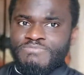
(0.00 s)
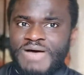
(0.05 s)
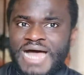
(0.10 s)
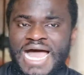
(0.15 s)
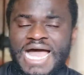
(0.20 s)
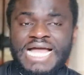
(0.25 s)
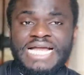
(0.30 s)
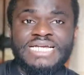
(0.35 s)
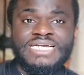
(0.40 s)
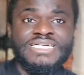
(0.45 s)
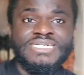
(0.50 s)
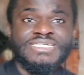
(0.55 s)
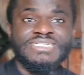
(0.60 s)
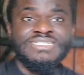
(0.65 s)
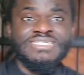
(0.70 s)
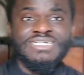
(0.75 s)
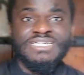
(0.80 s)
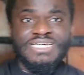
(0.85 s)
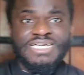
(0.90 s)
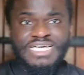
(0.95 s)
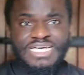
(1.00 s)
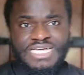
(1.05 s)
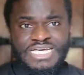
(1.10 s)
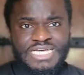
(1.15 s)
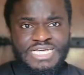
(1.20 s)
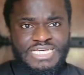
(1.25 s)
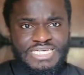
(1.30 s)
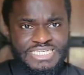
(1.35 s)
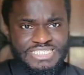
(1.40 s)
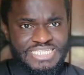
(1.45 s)
back.
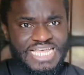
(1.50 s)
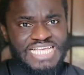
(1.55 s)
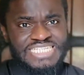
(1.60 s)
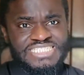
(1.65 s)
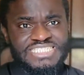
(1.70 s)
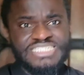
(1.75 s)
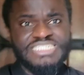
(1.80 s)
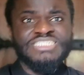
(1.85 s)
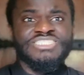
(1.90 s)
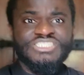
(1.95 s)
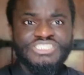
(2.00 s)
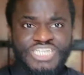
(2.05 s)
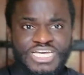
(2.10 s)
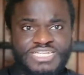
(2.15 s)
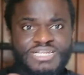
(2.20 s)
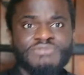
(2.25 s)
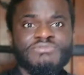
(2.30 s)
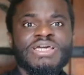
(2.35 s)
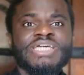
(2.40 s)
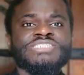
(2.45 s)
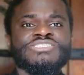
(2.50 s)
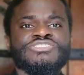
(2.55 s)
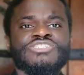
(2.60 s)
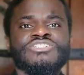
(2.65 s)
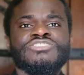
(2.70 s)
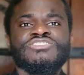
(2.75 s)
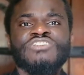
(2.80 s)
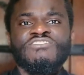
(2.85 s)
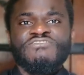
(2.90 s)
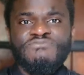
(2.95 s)
It has seen
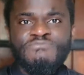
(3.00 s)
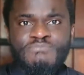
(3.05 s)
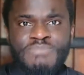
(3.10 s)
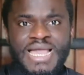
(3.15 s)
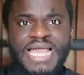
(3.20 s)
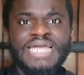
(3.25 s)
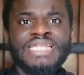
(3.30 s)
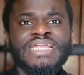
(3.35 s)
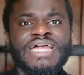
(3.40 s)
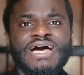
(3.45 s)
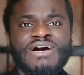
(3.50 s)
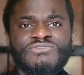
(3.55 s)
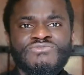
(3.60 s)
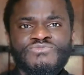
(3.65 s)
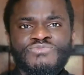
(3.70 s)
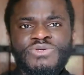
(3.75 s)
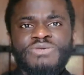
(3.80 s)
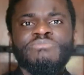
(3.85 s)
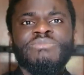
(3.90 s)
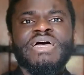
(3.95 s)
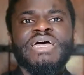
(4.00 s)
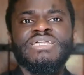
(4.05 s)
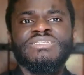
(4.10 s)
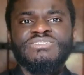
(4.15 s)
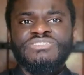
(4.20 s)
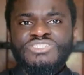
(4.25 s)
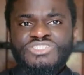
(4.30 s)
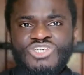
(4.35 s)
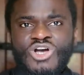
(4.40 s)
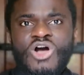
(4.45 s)
generations of men and
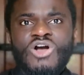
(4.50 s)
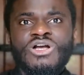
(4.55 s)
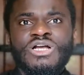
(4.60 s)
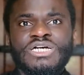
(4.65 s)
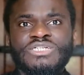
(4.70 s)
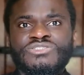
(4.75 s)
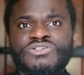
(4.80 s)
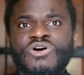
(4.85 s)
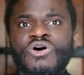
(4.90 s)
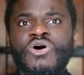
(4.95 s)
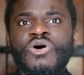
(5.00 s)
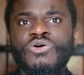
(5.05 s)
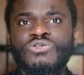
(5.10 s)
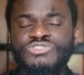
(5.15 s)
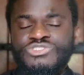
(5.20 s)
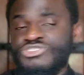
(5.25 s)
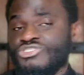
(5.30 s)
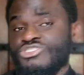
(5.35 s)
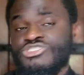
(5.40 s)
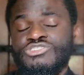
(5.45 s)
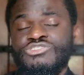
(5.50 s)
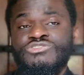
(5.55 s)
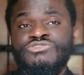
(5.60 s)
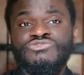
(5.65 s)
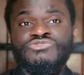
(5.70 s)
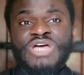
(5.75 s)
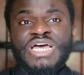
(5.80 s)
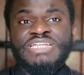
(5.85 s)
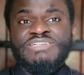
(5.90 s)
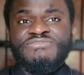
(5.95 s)
women, young and old,
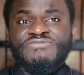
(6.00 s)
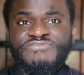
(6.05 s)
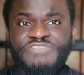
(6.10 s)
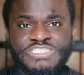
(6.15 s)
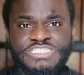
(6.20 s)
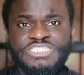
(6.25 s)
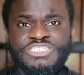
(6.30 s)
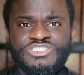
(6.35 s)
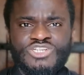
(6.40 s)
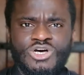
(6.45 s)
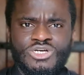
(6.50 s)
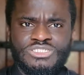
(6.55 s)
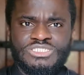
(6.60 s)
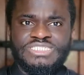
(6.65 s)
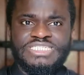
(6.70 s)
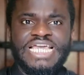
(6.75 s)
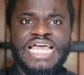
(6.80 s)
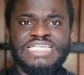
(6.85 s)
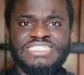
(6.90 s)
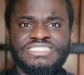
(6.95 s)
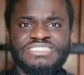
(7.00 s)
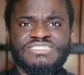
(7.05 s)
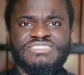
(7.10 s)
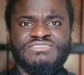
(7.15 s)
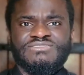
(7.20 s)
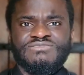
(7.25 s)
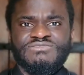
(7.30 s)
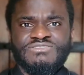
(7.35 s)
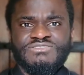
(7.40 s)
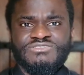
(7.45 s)
children, visitors,
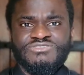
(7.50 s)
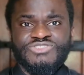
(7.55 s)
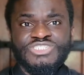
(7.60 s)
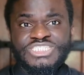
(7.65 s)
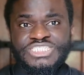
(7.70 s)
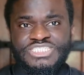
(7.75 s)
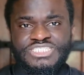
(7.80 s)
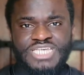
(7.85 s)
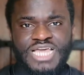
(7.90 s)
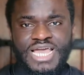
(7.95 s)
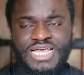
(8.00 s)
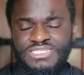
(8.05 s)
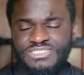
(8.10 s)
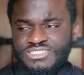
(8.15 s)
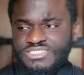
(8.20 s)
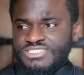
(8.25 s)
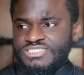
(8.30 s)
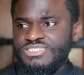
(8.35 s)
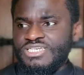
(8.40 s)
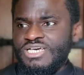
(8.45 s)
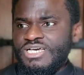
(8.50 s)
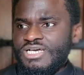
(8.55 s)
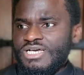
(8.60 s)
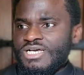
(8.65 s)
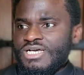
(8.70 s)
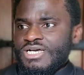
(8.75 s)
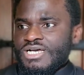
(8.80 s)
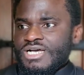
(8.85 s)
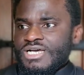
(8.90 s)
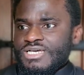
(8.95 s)
guests, Christians,
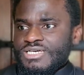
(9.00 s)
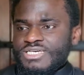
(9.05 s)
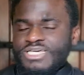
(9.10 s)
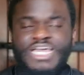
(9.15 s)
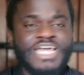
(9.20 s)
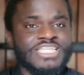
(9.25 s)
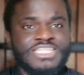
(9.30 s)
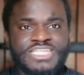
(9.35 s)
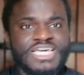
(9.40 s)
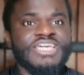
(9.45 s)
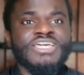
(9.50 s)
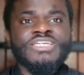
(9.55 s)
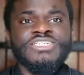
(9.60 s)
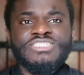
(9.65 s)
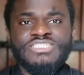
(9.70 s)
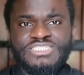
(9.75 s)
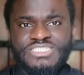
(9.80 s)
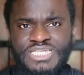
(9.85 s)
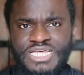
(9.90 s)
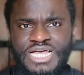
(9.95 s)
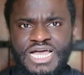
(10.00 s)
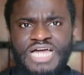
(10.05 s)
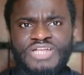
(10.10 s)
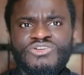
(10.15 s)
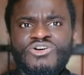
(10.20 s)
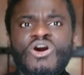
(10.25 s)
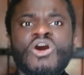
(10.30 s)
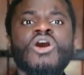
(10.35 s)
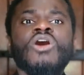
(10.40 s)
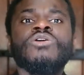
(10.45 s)
atheists, and
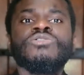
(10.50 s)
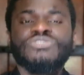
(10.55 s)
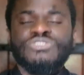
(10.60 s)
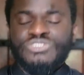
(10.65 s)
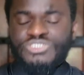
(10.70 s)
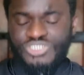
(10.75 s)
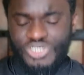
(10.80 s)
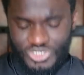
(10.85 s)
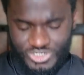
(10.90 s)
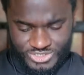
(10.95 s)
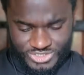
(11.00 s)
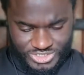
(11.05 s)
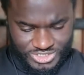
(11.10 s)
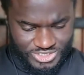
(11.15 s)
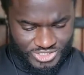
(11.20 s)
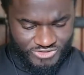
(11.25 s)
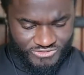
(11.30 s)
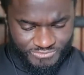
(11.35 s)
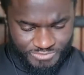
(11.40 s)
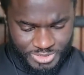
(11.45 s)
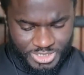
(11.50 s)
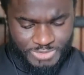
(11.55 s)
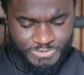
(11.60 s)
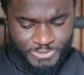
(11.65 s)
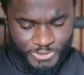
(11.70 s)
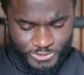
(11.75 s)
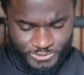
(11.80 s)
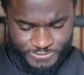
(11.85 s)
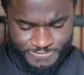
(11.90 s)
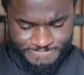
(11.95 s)
all sorts of
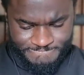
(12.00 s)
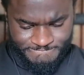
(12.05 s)
people.